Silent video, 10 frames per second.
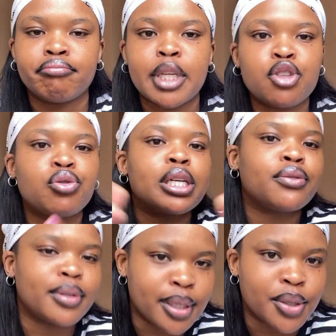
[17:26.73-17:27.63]

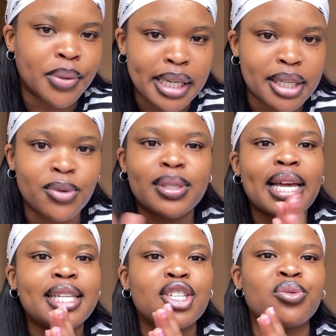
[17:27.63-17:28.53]
stressful situation or
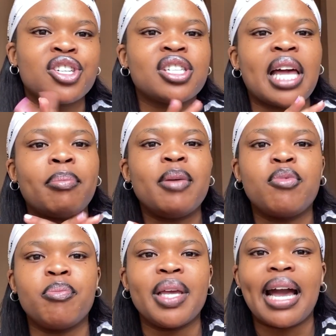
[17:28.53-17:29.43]
sad situations, like people
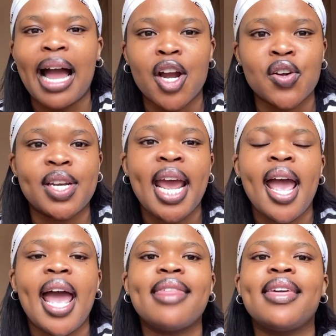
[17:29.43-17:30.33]
being hungry
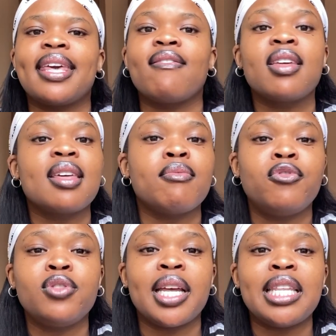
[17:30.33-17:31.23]
and they're giving them
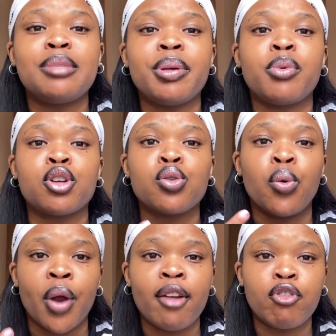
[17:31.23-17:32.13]
food, and these people are so
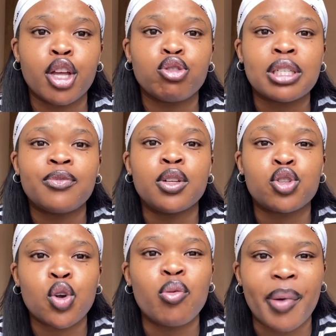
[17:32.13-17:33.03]
grateful and just feel
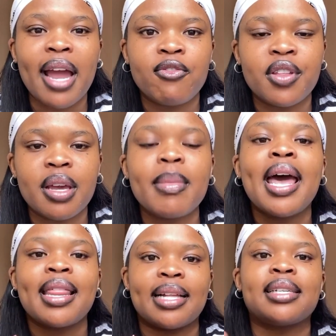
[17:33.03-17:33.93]
so bad for
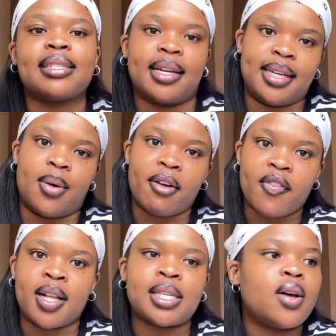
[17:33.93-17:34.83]
them. That's exactly how I
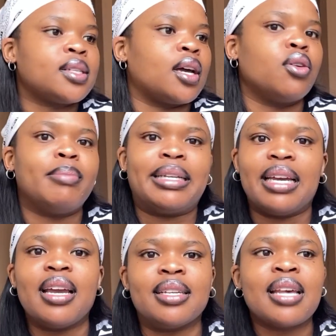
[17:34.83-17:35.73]
felt. I was like, oh my
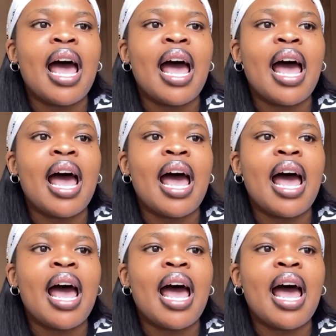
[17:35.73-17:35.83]
days,